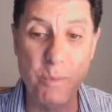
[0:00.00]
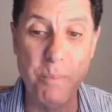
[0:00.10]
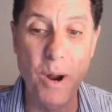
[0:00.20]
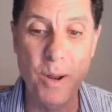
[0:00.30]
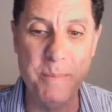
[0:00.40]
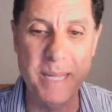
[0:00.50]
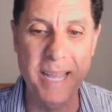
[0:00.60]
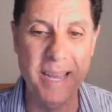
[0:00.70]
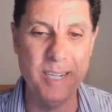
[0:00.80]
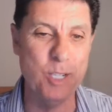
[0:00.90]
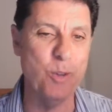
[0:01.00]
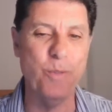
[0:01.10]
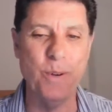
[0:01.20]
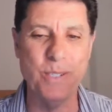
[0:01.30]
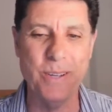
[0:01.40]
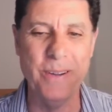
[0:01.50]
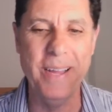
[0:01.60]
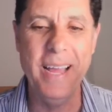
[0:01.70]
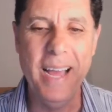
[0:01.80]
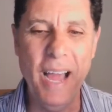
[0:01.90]
parliament, there, and so forth. So
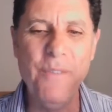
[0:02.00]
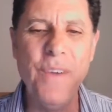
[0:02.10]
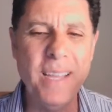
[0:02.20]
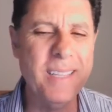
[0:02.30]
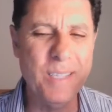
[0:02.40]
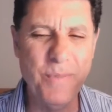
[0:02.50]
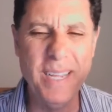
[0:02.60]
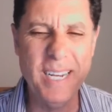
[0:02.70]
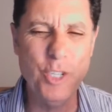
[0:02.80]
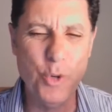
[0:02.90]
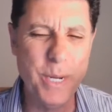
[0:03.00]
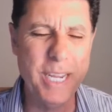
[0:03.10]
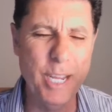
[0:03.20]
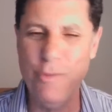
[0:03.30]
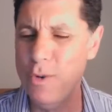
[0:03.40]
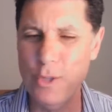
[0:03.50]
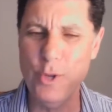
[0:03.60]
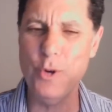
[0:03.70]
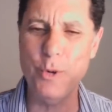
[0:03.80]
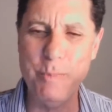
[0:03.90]
I find it very tricky for the
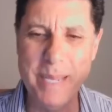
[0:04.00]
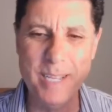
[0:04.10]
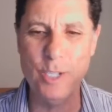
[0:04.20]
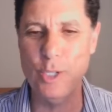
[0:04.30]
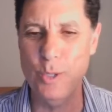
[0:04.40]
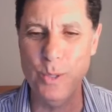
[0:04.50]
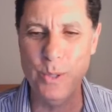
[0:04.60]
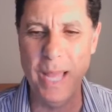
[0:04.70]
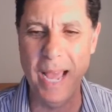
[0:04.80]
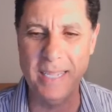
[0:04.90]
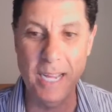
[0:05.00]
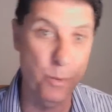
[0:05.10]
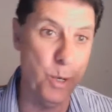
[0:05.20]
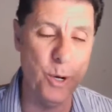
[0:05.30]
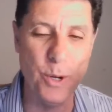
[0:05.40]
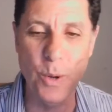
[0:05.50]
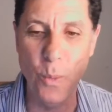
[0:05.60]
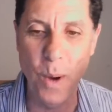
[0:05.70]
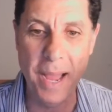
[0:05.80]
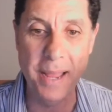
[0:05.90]
Europeans to do that, and we all know
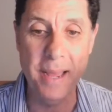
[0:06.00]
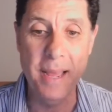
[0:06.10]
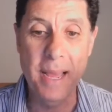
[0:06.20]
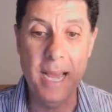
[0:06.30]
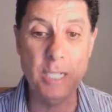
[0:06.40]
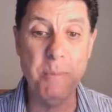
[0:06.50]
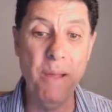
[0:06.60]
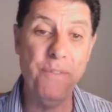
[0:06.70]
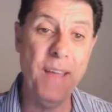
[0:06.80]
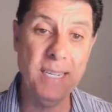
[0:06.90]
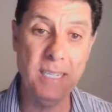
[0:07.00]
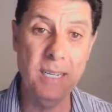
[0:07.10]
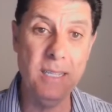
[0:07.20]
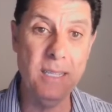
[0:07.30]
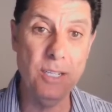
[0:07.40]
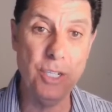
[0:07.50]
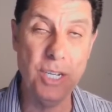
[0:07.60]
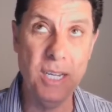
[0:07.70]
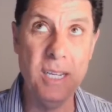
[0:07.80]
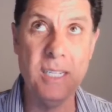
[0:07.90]
why. As a matter of fact, in the
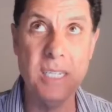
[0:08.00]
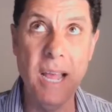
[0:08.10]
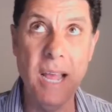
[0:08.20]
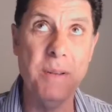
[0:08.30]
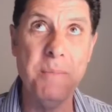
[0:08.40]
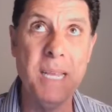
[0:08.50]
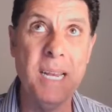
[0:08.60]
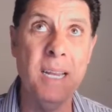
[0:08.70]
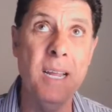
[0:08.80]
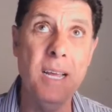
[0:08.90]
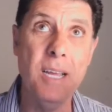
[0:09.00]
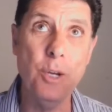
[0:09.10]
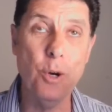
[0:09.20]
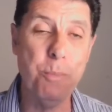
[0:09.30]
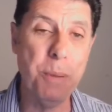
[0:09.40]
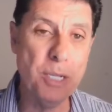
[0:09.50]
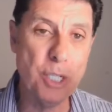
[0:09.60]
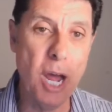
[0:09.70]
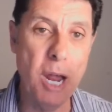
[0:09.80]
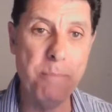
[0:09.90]
G7 meeting,
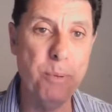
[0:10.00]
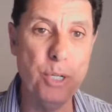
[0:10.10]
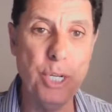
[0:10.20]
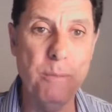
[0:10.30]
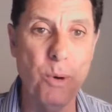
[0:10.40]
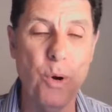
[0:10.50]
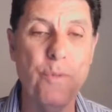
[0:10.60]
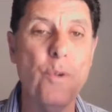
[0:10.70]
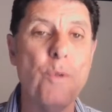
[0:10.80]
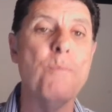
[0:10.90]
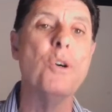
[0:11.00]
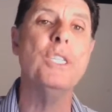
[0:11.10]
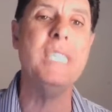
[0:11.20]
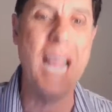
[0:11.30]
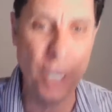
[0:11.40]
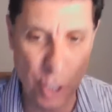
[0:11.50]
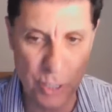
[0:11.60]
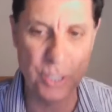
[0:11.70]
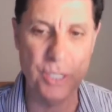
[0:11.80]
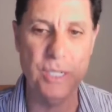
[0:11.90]
Europeans are pushing more for more
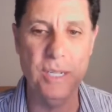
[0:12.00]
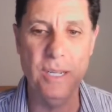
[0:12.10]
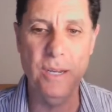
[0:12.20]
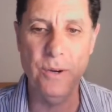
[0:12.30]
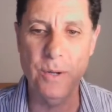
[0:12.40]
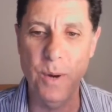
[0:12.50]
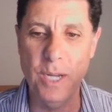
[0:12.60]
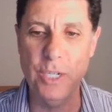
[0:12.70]
sanctions on